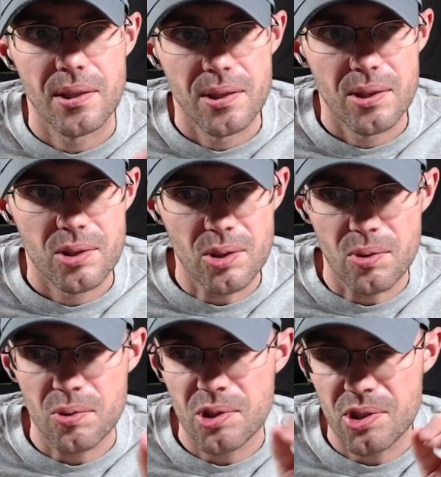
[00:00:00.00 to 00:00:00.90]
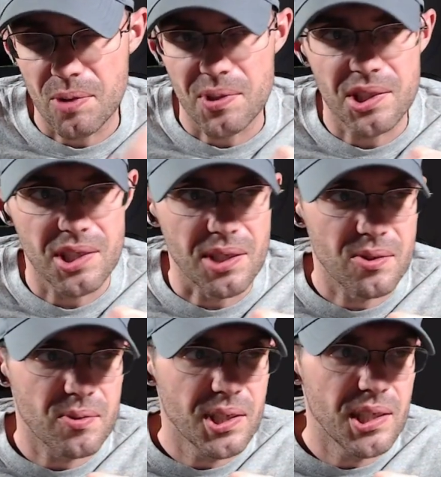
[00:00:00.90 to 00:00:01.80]
So start with his
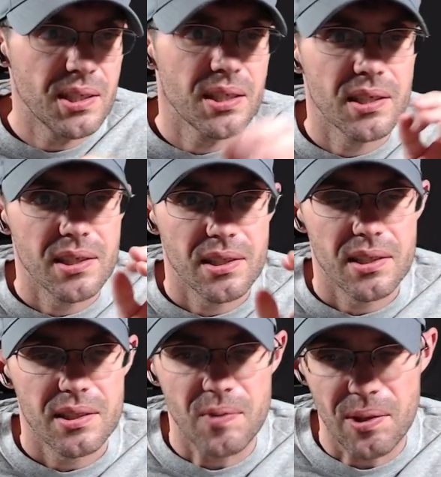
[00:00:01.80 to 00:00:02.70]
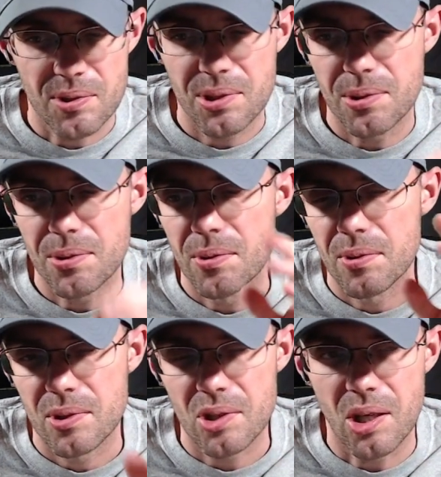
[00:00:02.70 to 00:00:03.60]
A3, round 2,
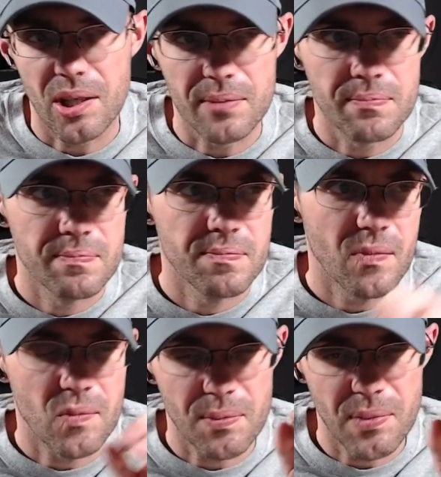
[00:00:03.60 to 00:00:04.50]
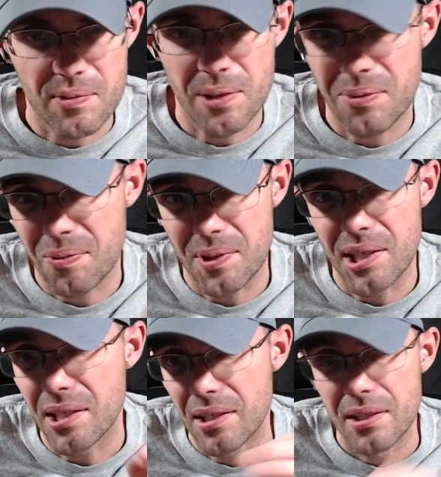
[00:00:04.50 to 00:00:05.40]
taunt him. By round
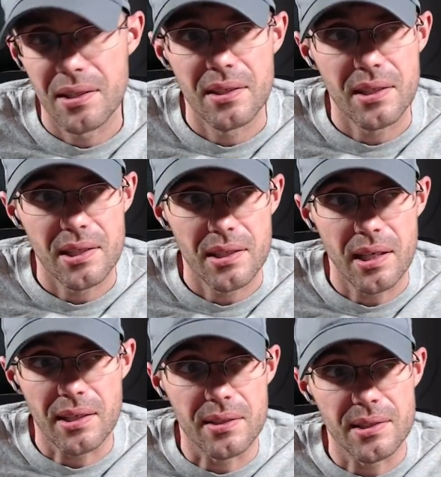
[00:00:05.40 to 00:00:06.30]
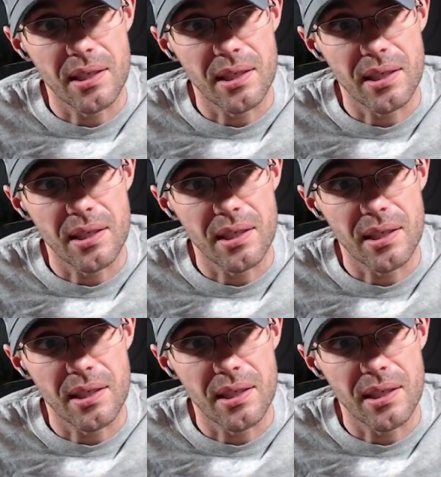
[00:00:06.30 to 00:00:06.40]
3, Hector's dead.